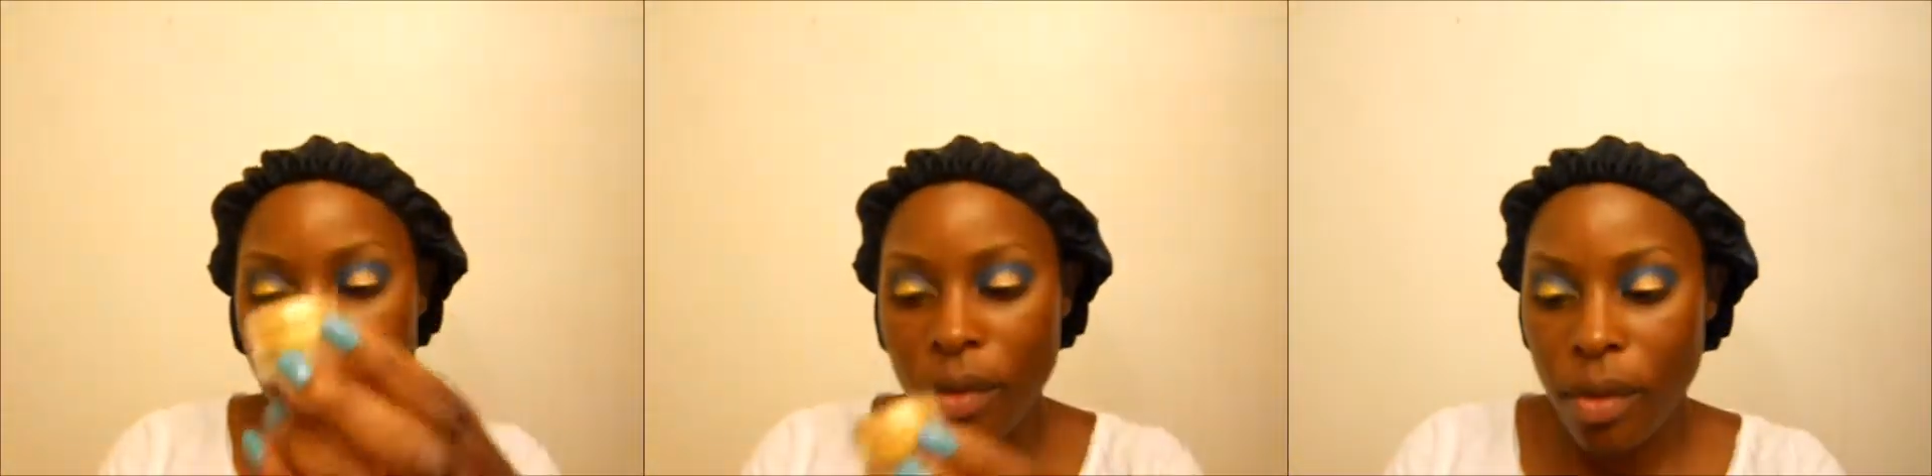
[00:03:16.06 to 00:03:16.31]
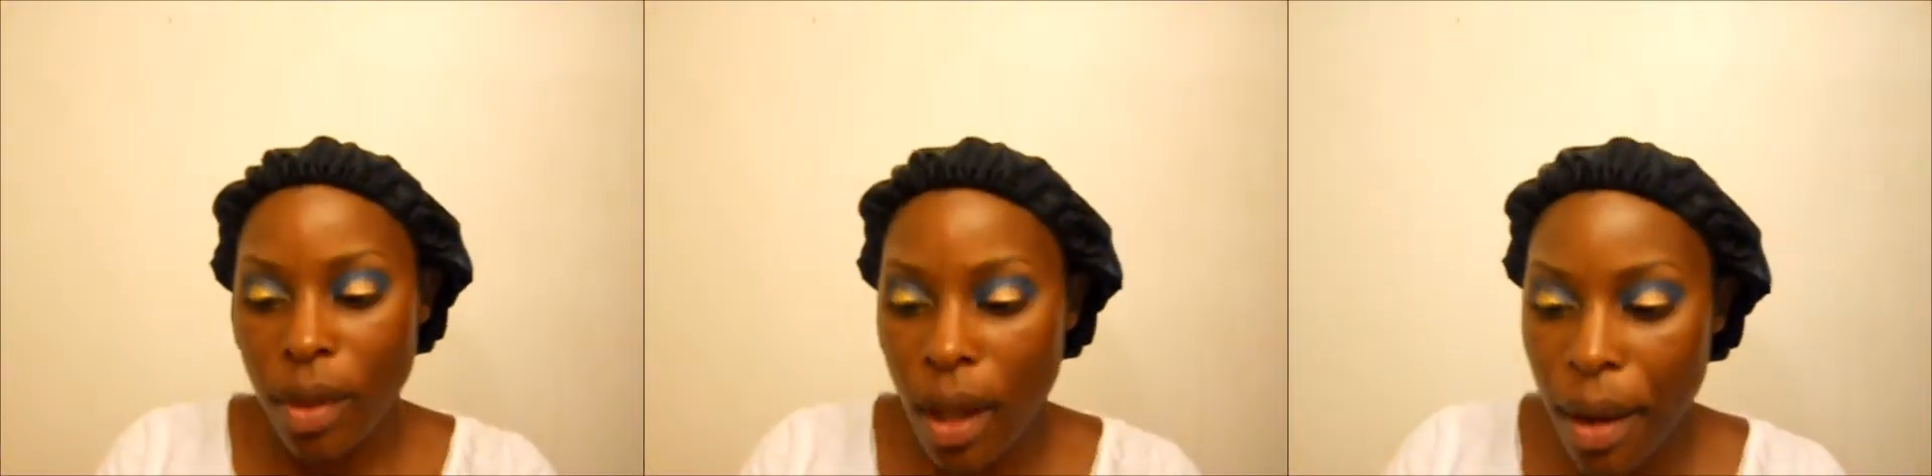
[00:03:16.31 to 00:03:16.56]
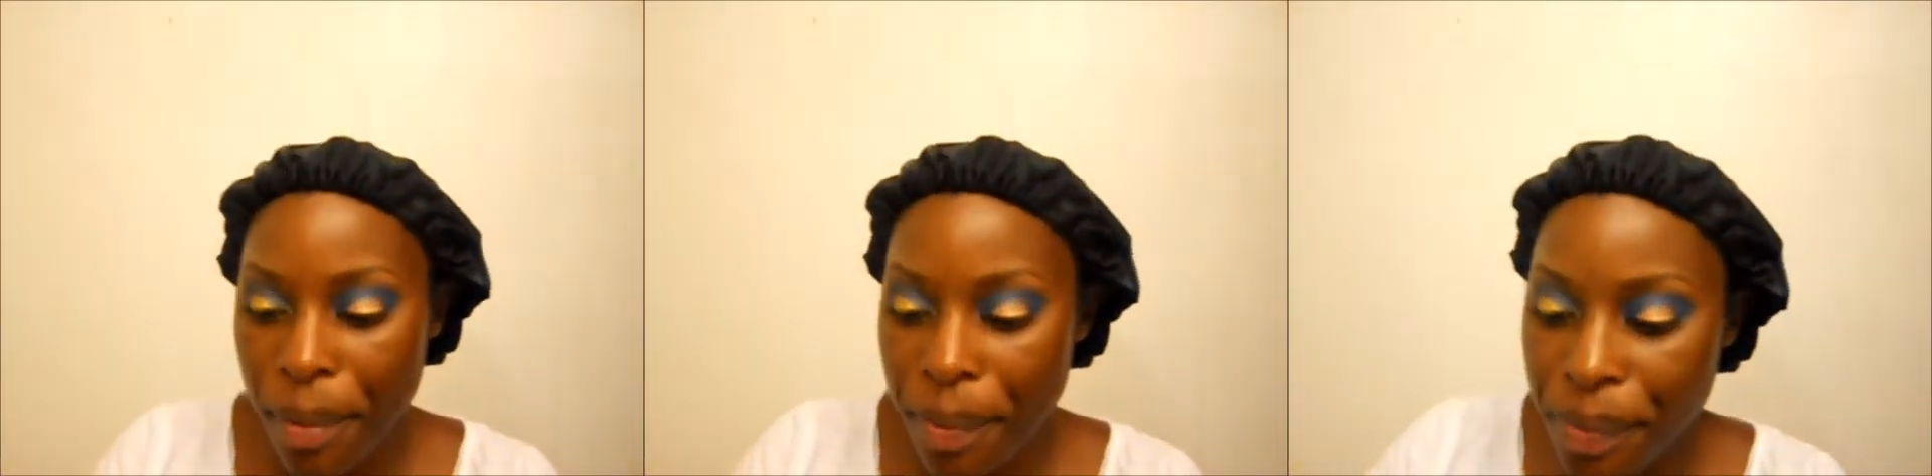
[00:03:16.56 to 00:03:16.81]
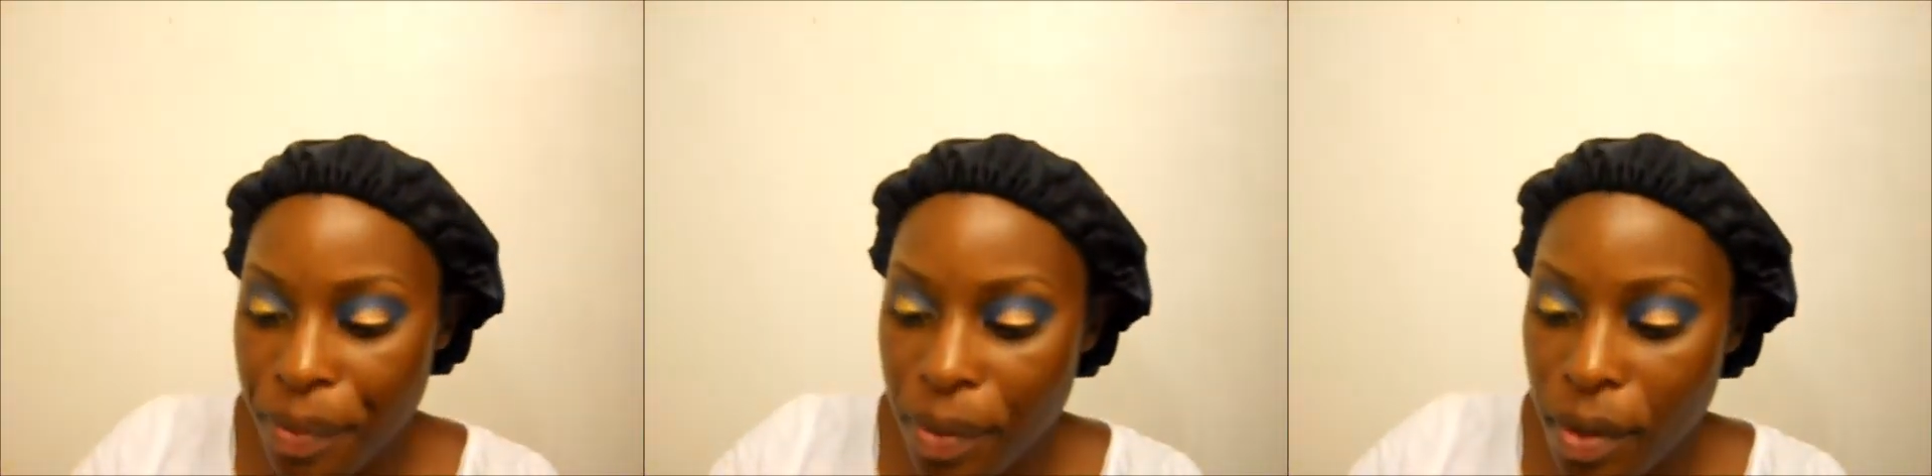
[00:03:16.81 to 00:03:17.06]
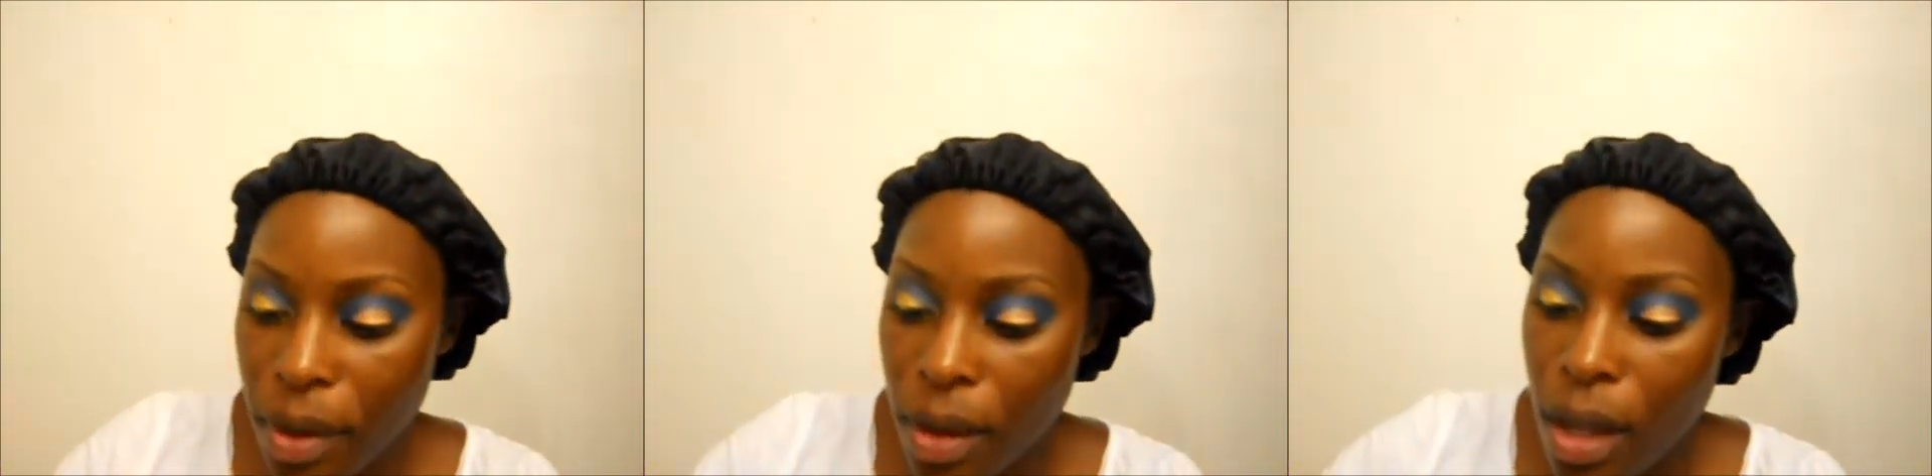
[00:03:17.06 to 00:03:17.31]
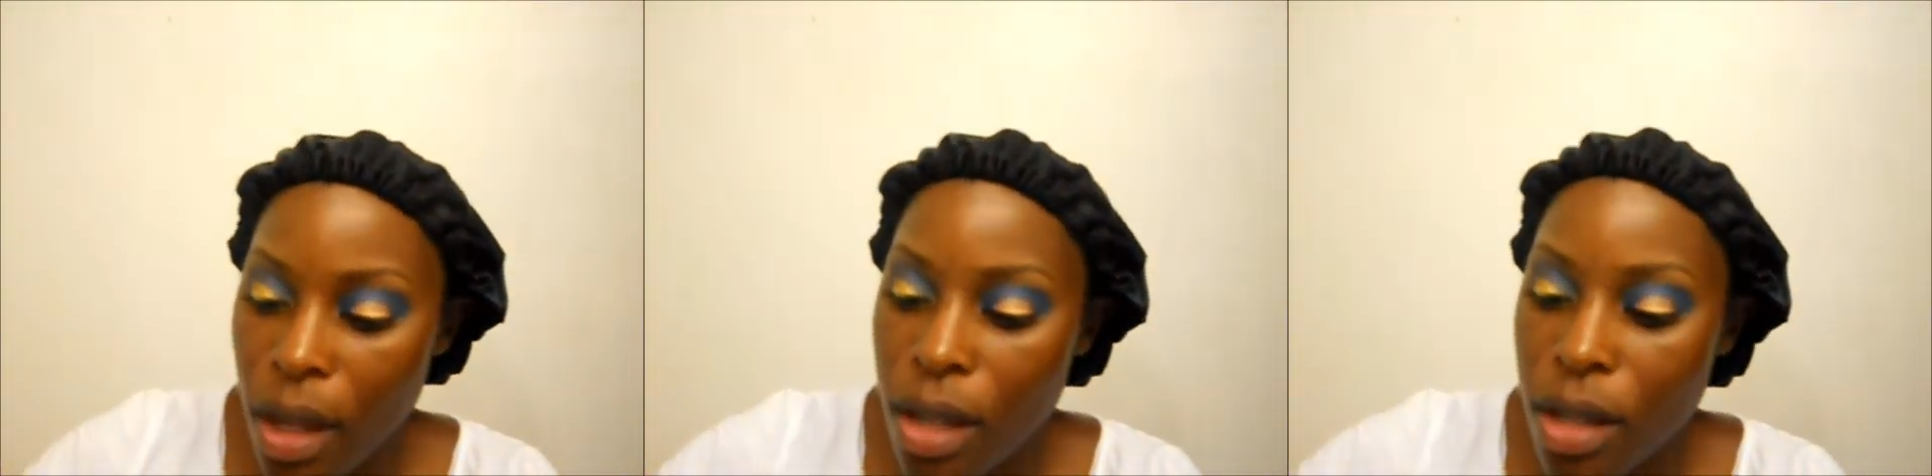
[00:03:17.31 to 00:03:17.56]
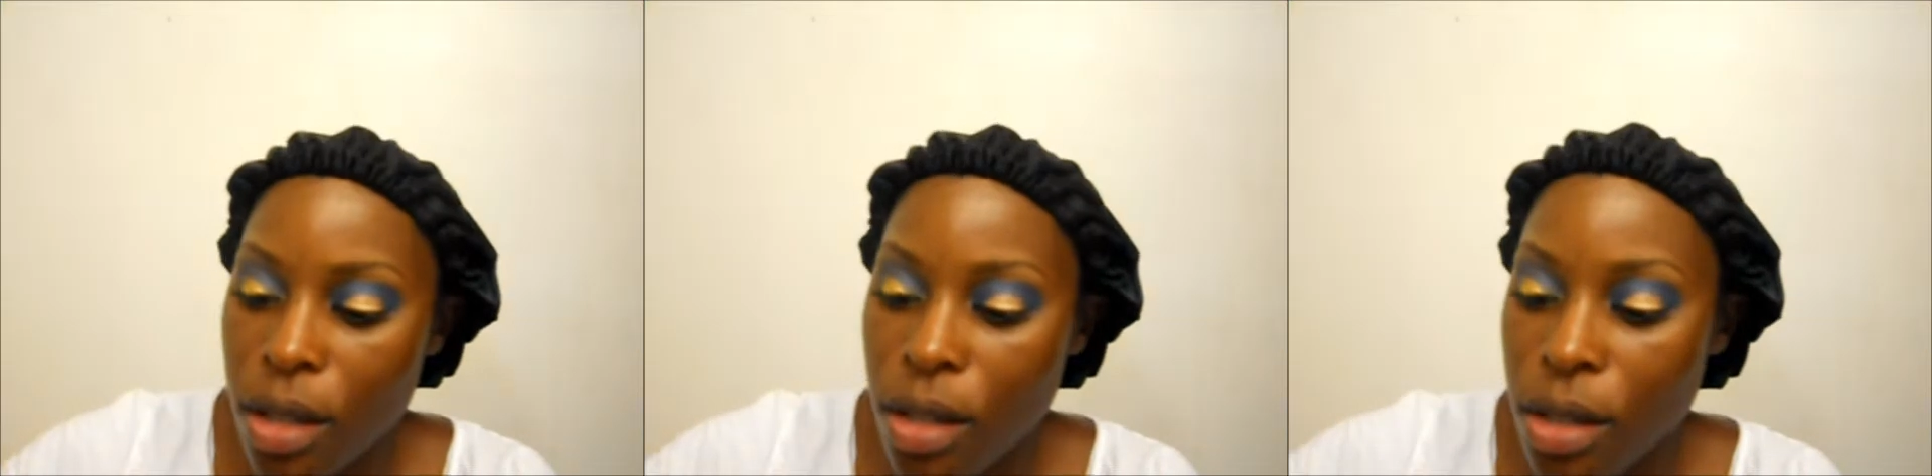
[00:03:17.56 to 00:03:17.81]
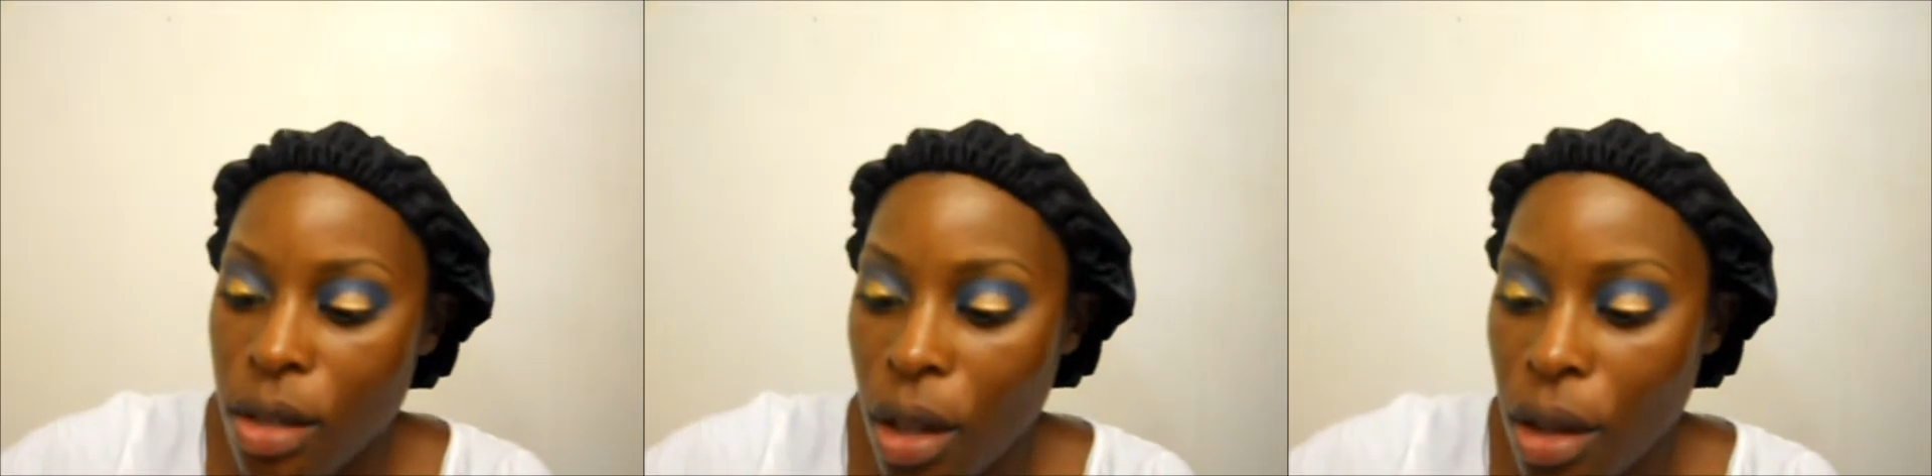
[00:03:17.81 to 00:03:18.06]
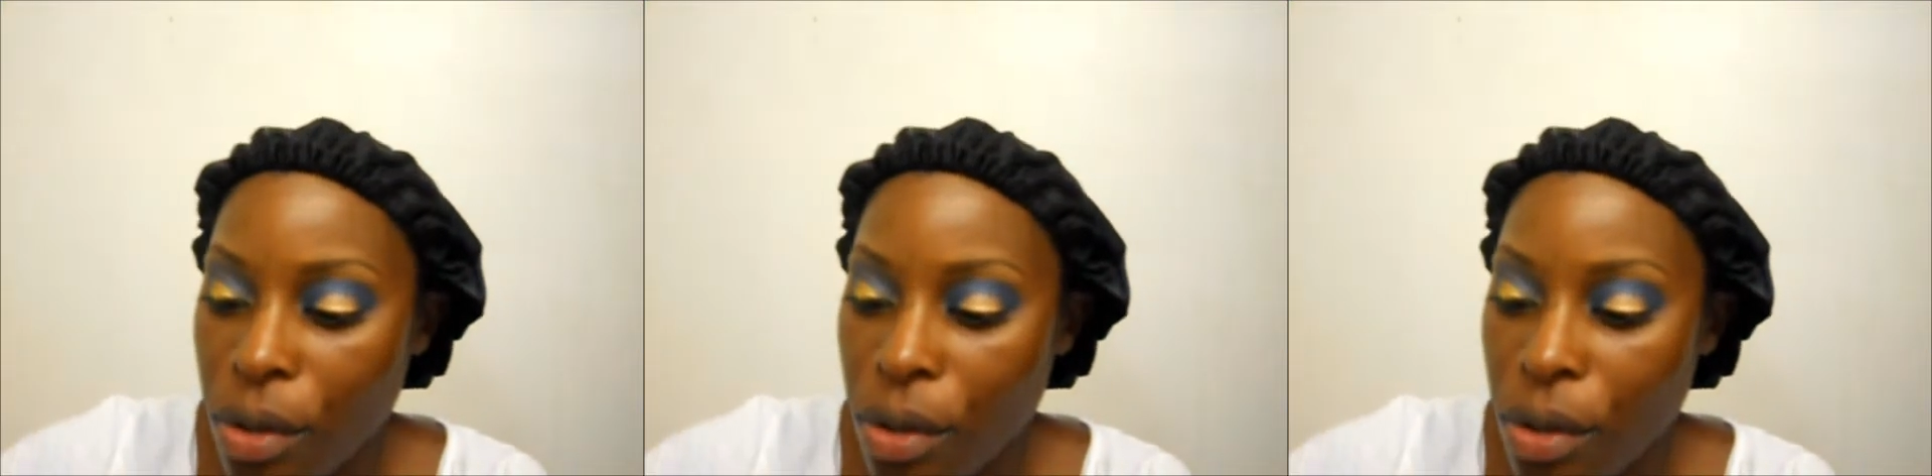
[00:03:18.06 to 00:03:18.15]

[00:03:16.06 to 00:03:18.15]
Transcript: Okay. So